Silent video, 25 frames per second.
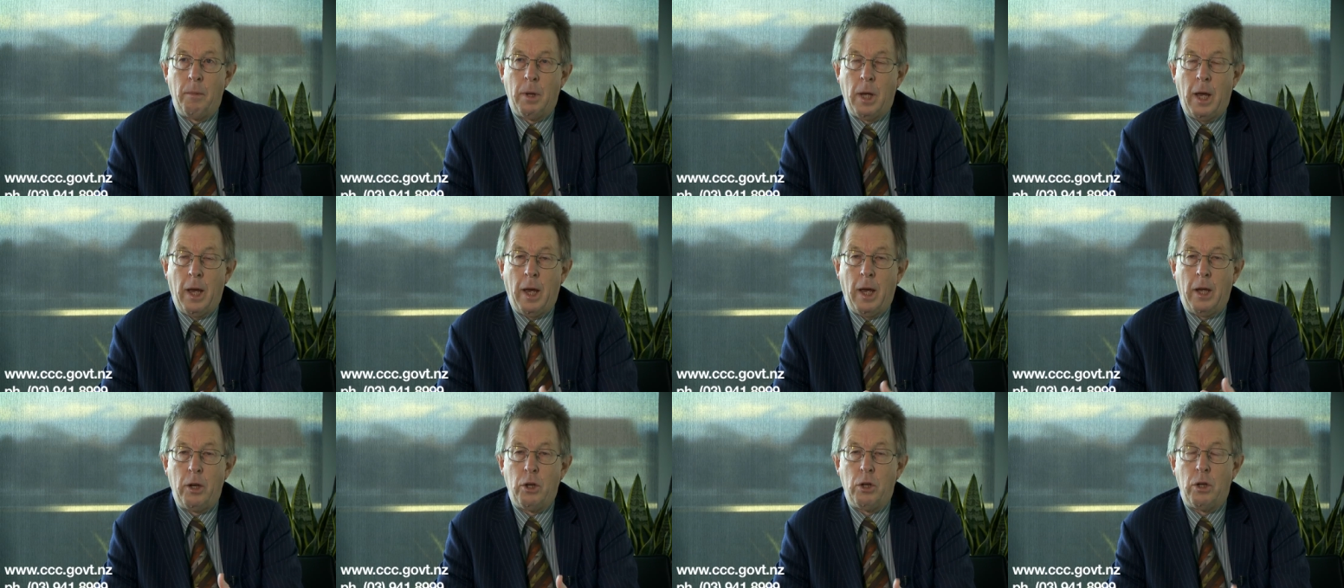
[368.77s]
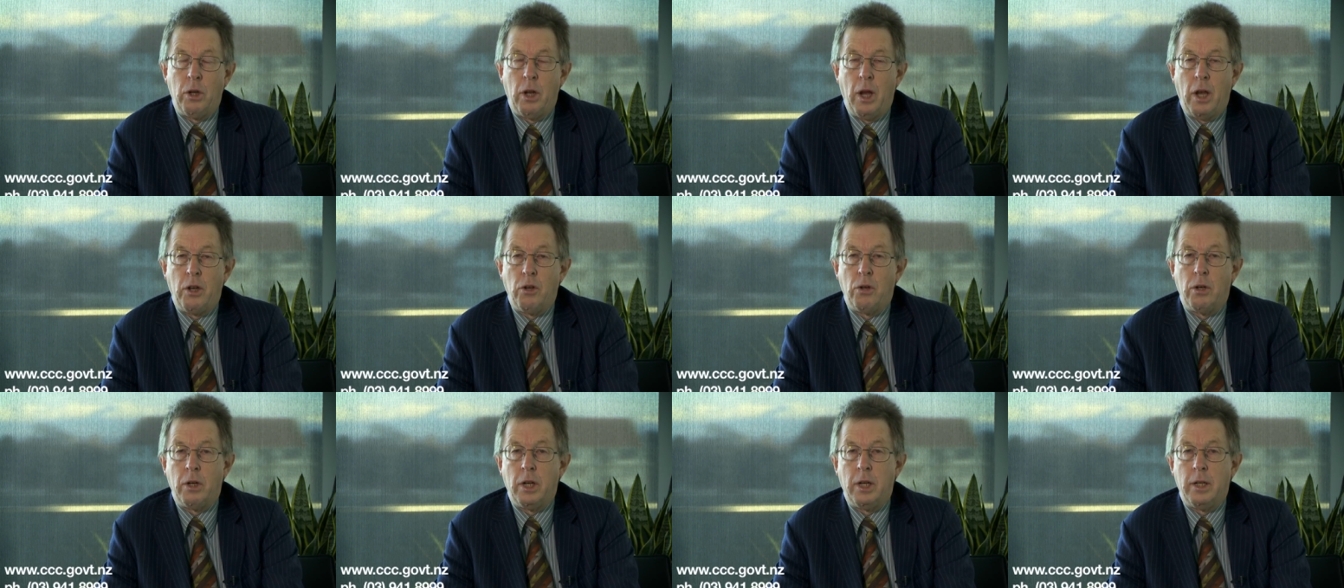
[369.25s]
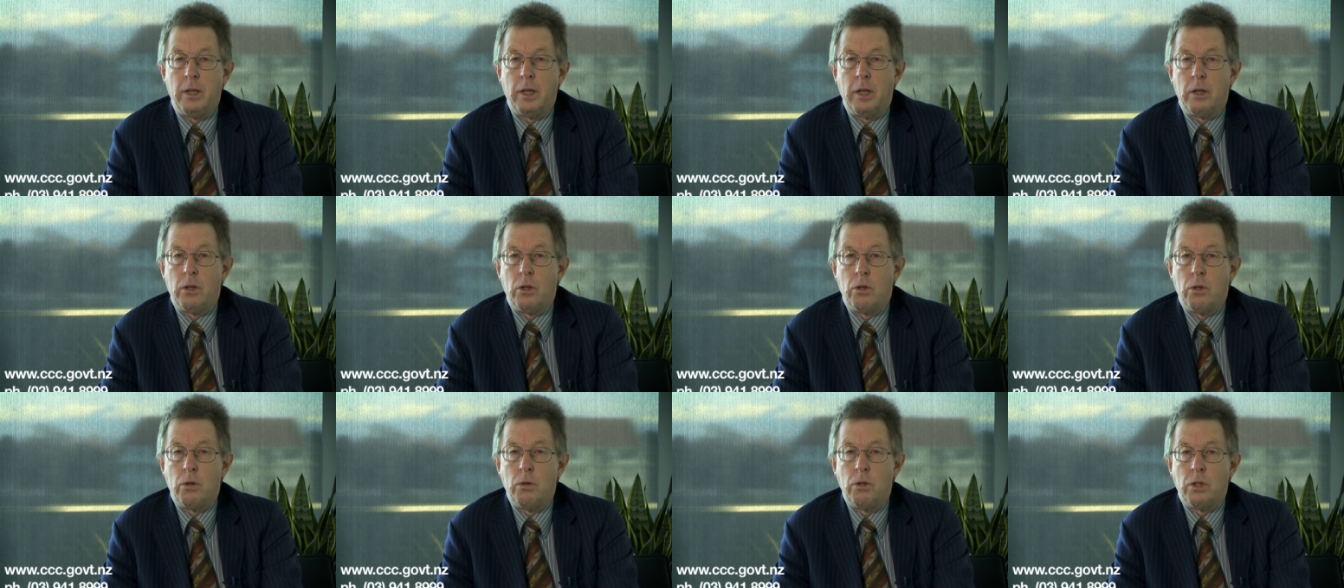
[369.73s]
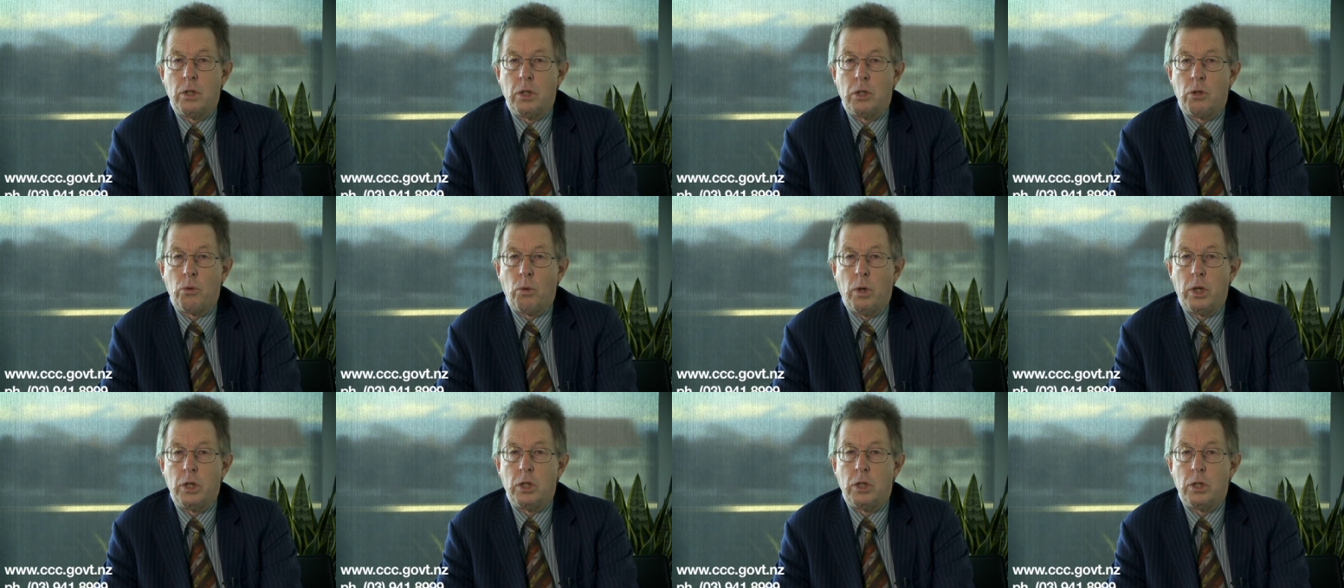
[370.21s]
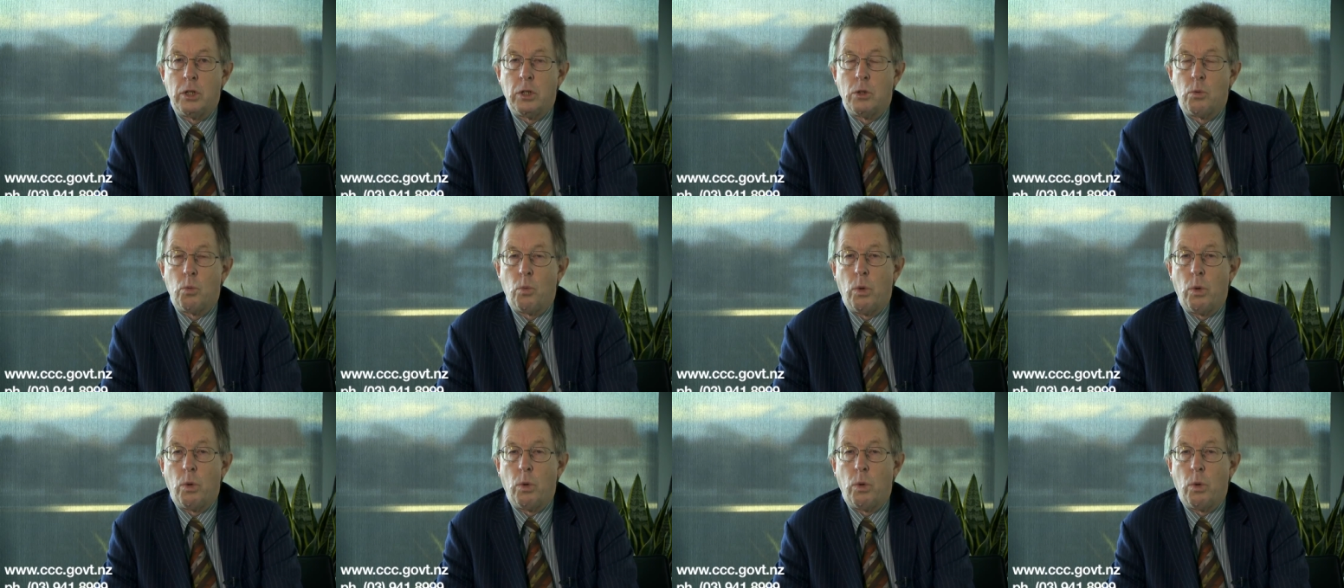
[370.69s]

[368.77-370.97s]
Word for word: Uh, you, and you need that in two situations.